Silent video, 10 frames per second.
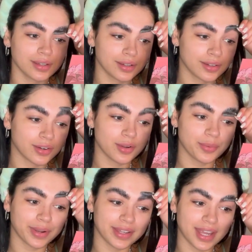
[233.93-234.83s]
Girl,
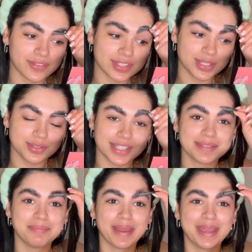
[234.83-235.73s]
we're gonna have to use this
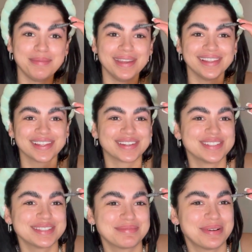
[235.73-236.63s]
baby little
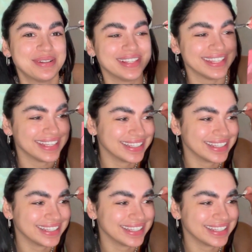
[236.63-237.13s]
spoolie.